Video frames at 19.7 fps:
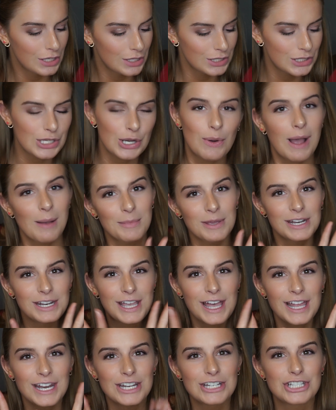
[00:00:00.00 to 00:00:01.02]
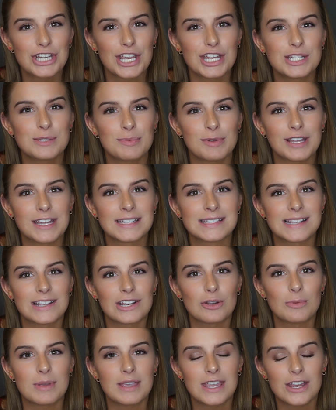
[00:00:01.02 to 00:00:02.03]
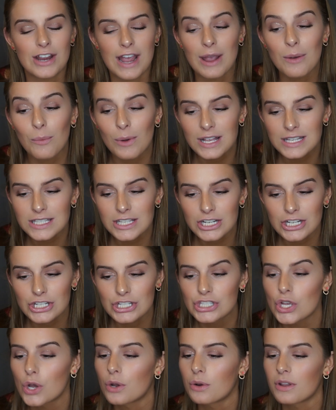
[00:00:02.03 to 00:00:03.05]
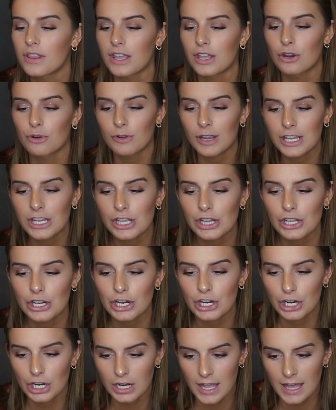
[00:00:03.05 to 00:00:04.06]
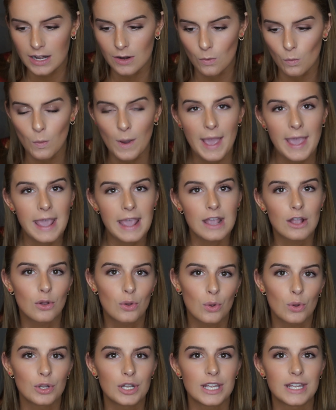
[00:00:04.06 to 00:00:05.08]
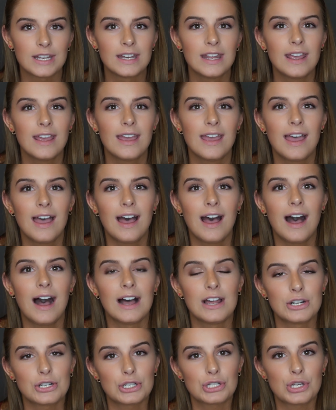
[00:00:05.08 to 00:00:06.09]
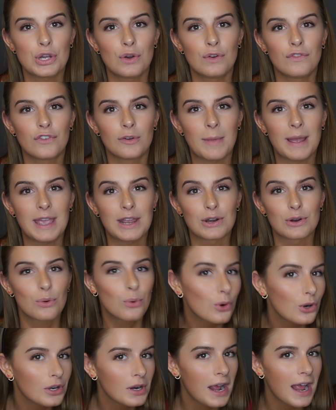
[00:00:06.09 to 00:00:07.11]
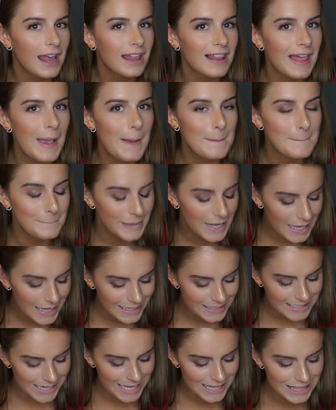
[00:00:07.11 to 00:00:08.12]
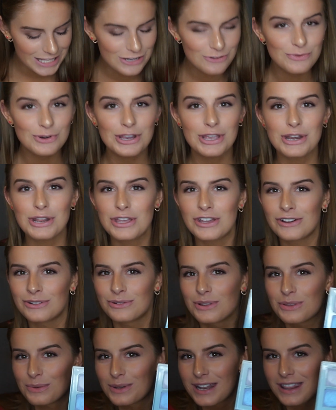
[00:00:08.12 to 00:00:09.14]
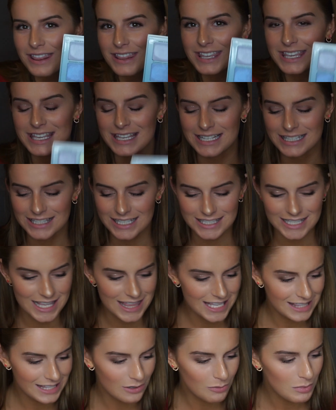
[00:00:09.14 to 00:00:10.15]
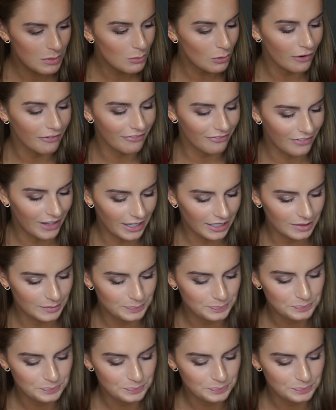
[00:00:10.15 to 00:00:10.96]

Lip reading: So I'm gonna kind of change plans a little bit here. I was gonna just go in with like a regular kind of white, golden undertone for my inner corner highlight, but I think we're gonna go in with one of these because I think that would be more fun.